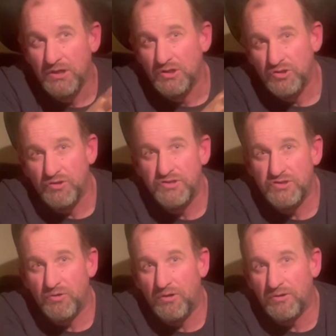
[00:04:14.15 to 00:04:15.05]
to the
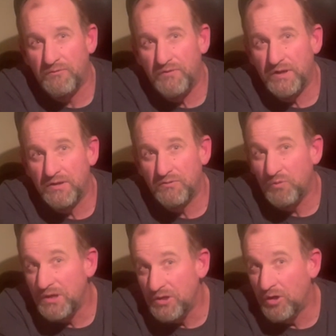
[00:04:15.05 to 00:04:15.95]
historical figure that
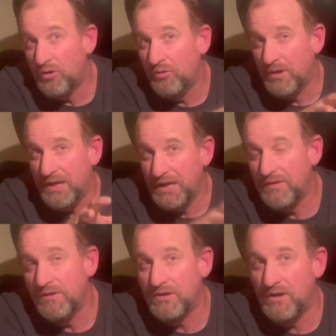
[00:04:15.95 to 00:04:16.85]
we know in
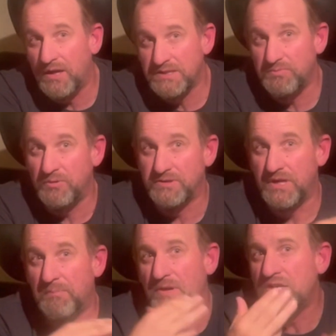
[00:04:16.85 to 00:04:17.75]
the Gospels,
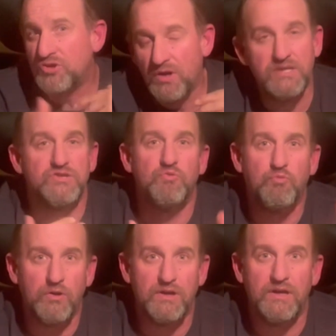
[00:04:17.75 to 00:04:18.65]
but he tries to
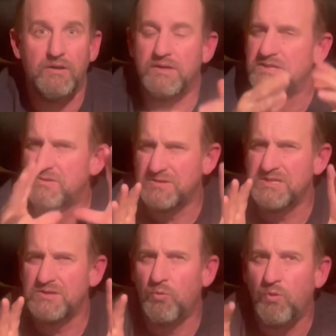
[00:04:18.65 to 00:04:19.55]
work it out, and it's
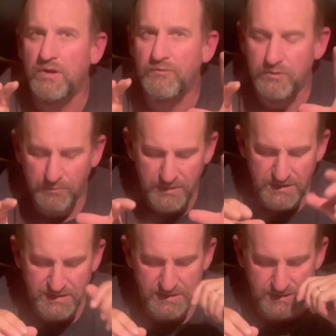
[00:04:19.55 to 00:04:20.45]
just a wonderful little piece
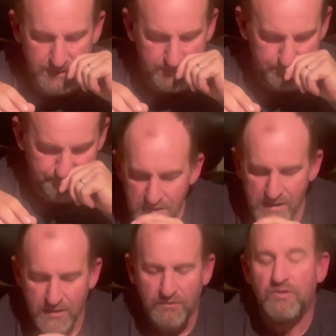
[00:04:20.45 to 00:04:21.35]
to see.
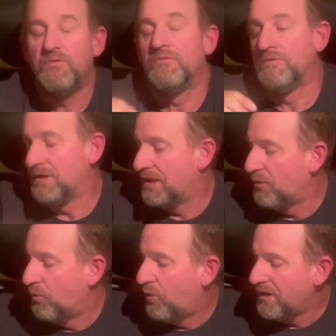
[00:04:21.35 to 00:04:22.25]
So
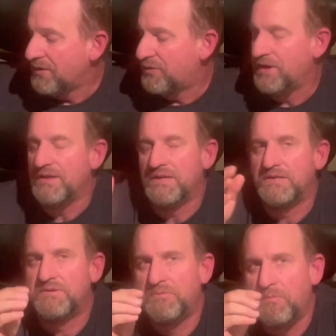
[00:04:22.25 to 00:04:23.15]
one of the things that